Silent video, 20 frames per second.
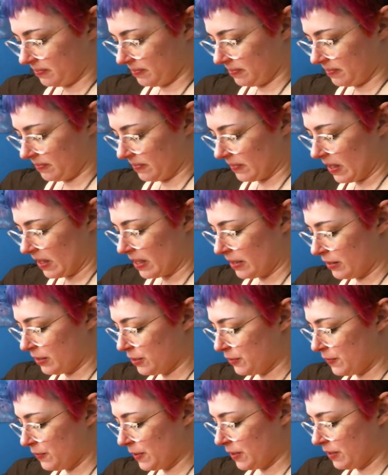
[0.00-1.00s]
I always
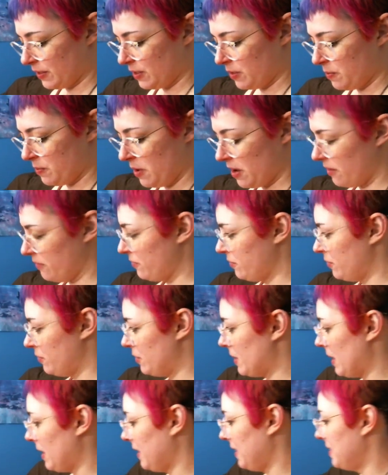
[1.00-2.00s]
feel a little bit
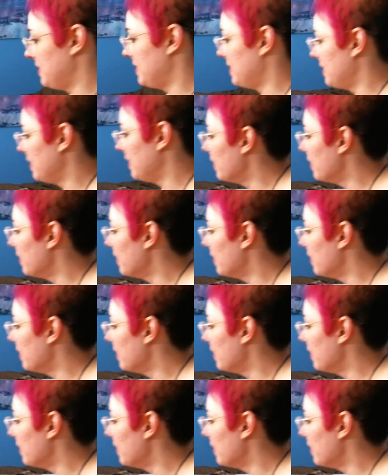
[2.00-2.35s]
jealous of